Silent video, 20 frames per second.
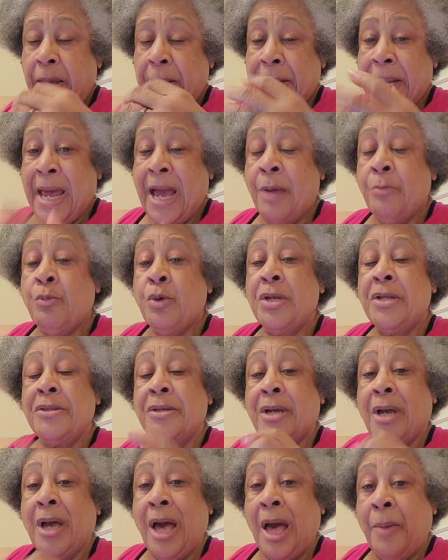Now I'm reading
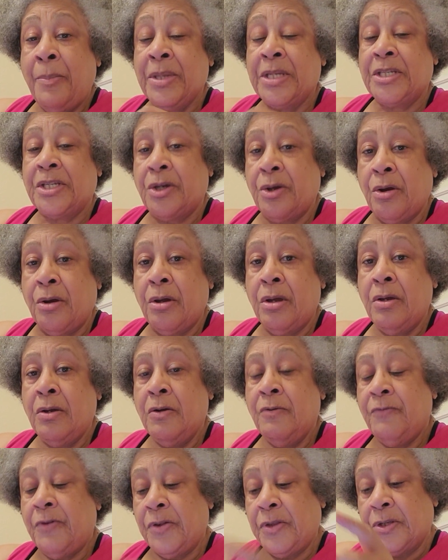the commentary
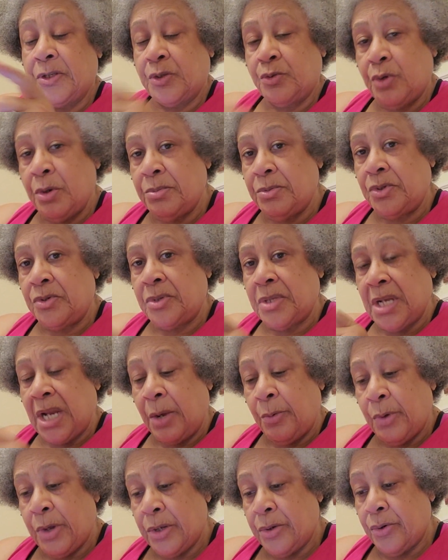for the scripture that
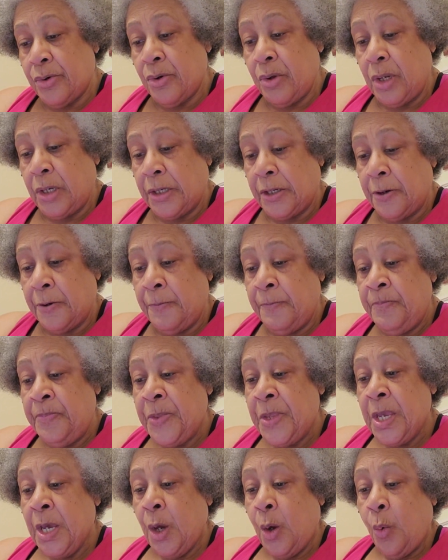I read earlier.
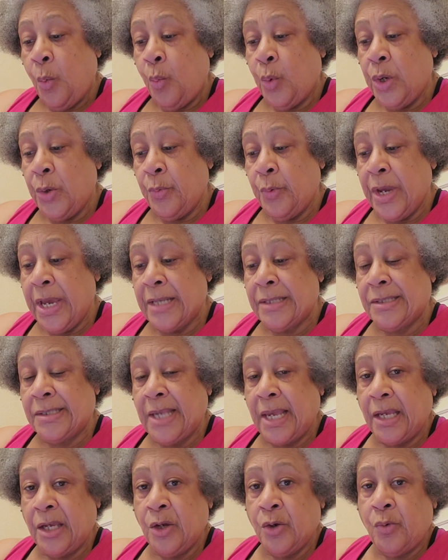We read
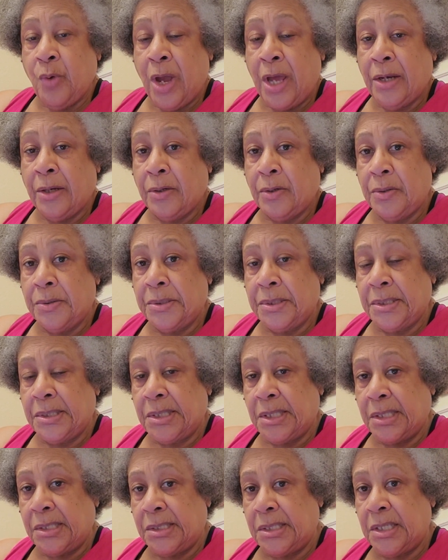2 Chronicles,
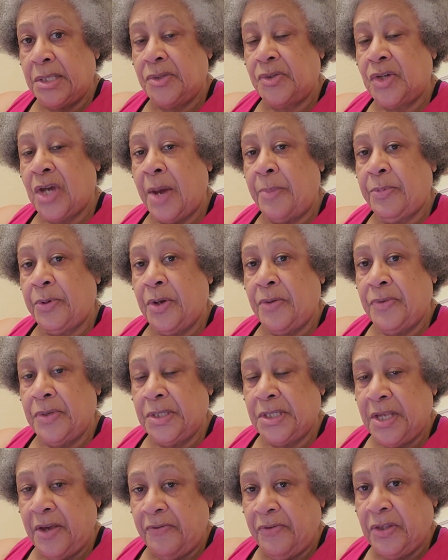the 16th chapter and the
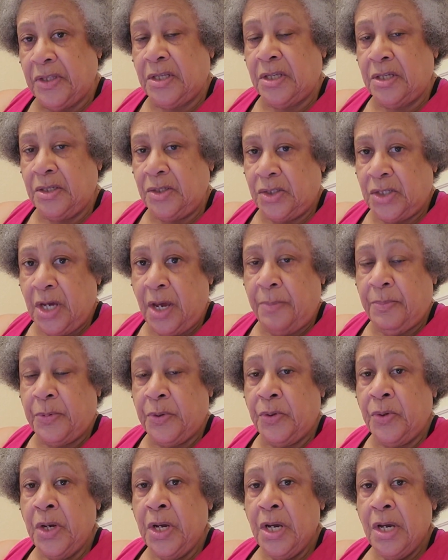17th
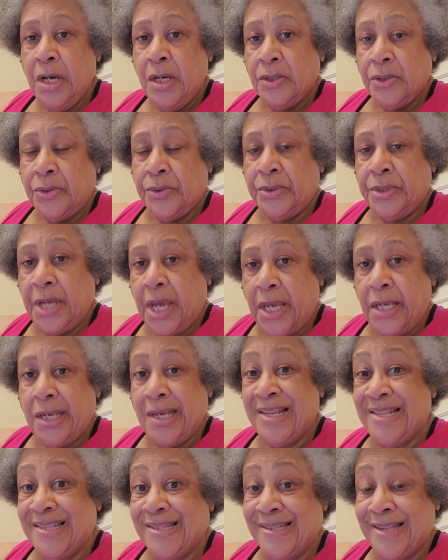chapter. Today
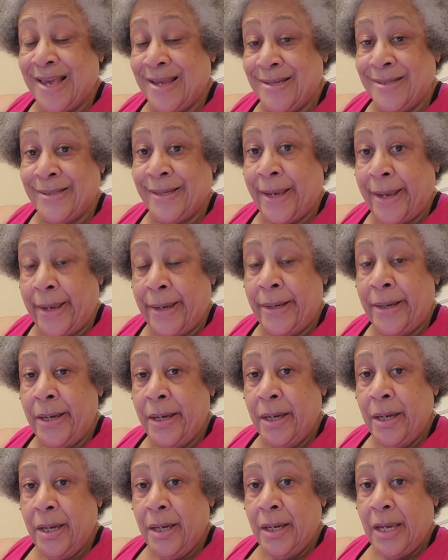is Sunday,
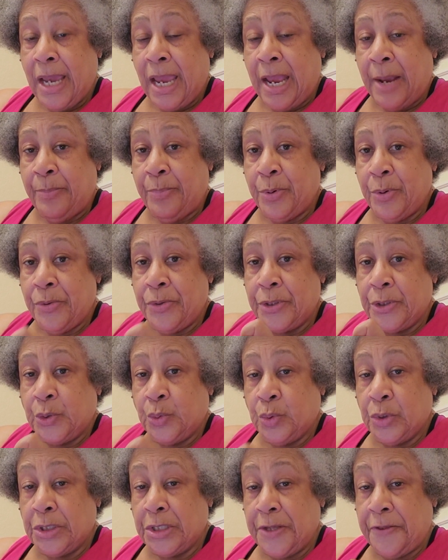April the
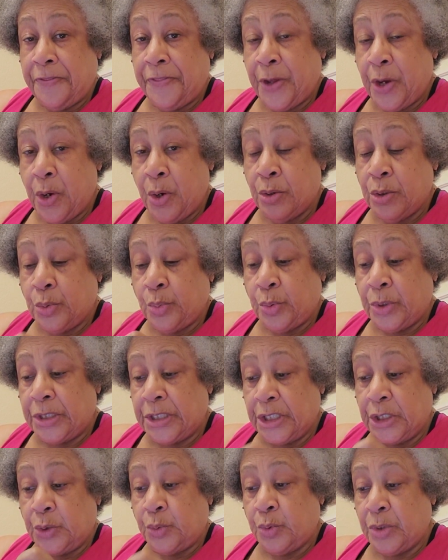23rd,
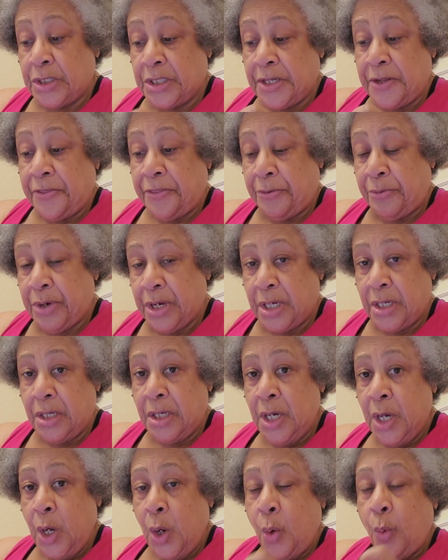
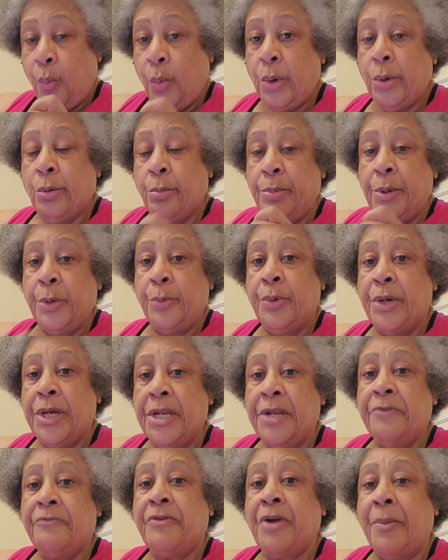2023. We will be
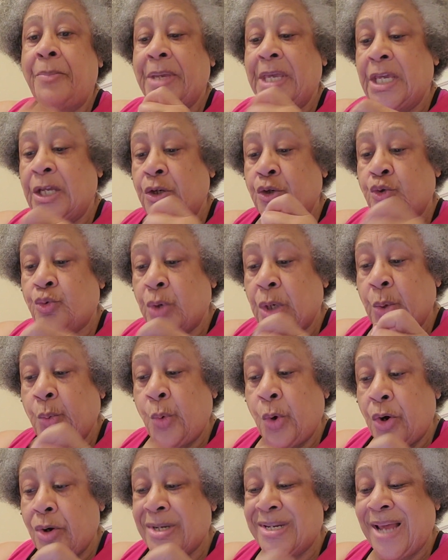reading from
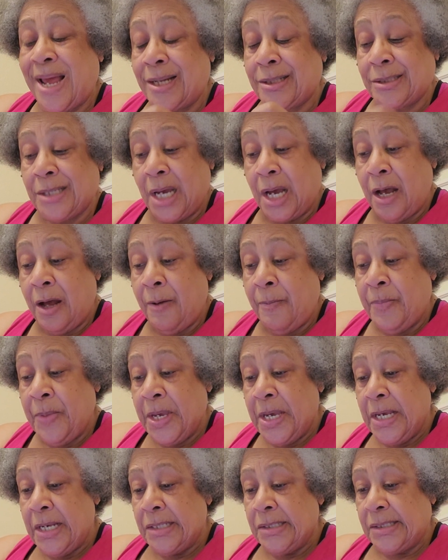EnduringWord.com,
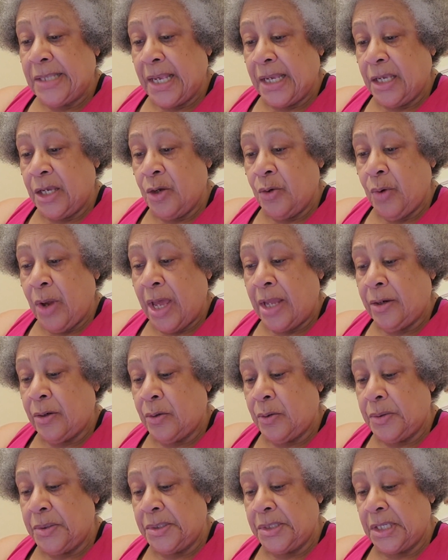2
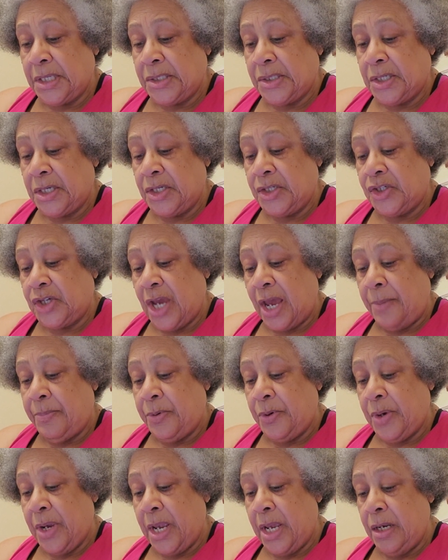Chronicles, 16th
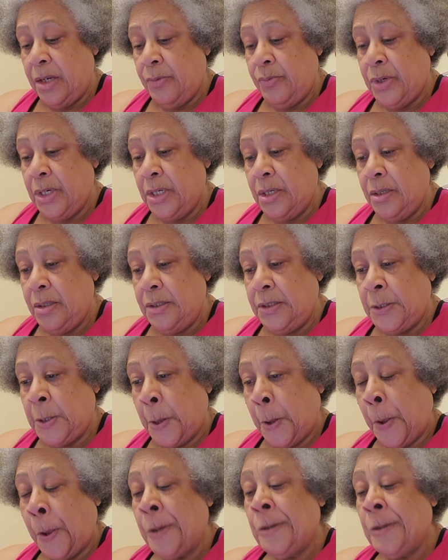chapter, and it reads,